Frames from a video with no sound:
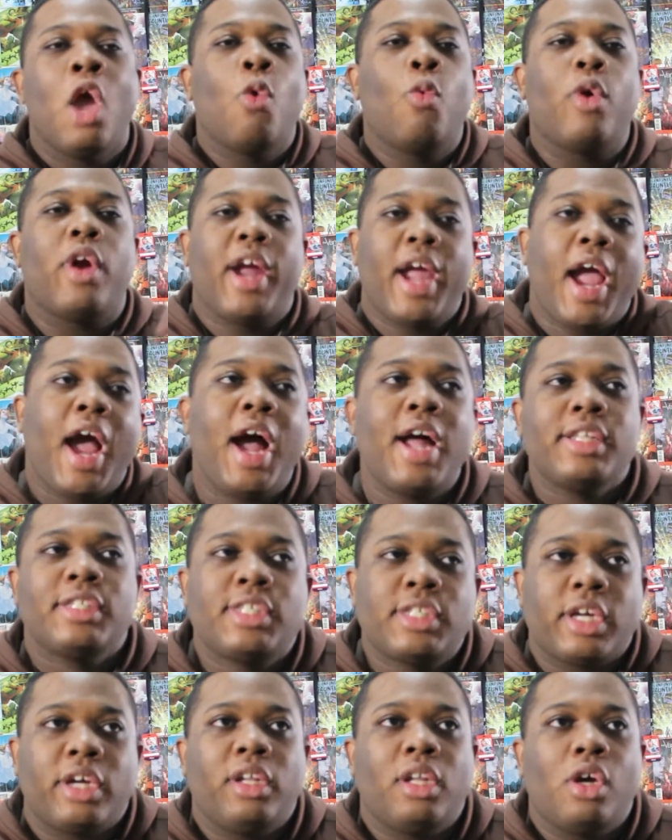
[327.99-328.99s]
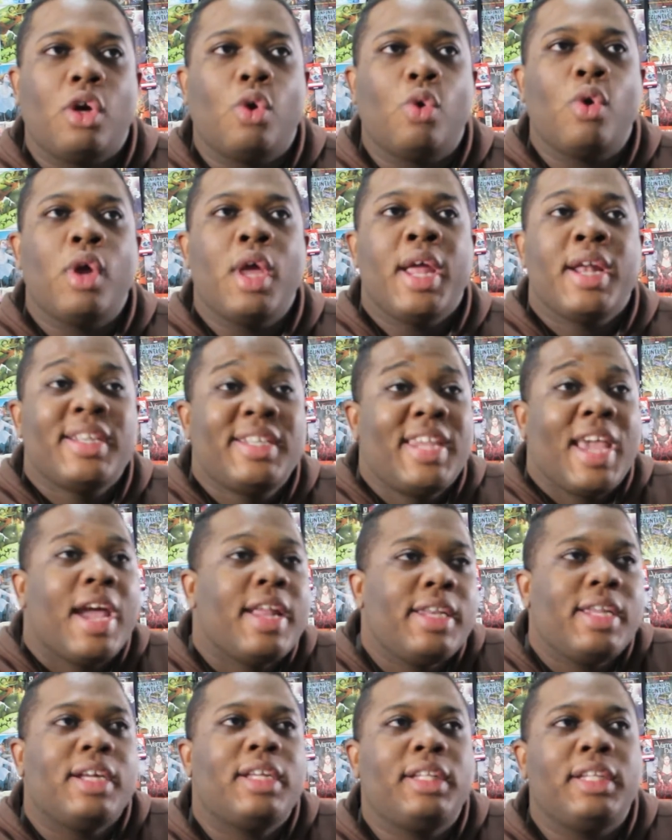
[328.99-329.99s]
where Han Solo
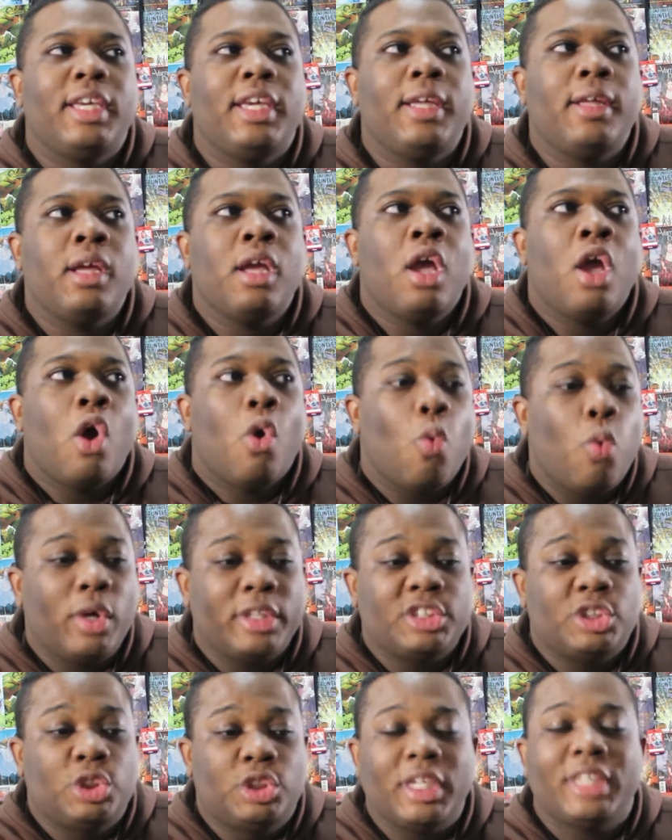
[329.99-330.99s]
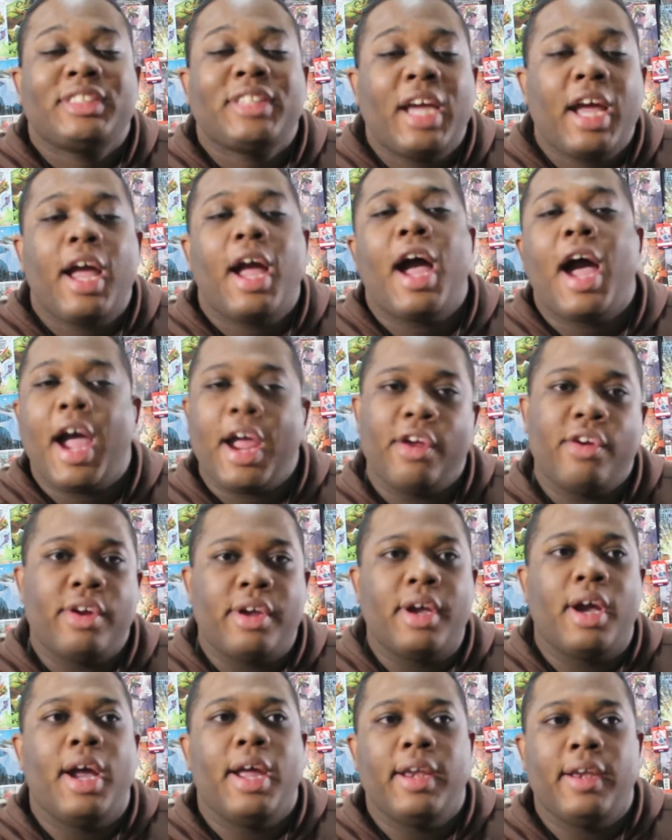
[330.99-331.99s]
technically was just a hired
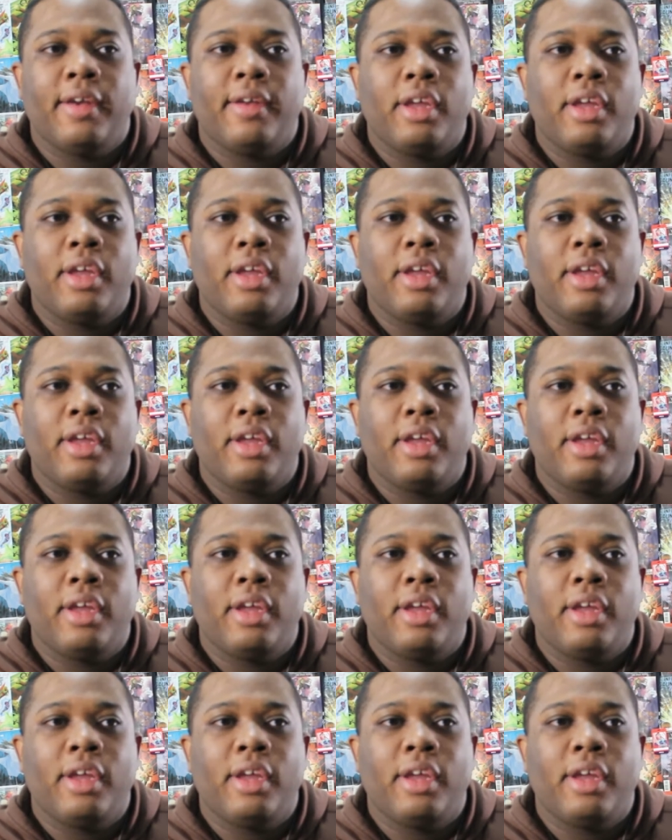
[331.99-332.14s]
gun,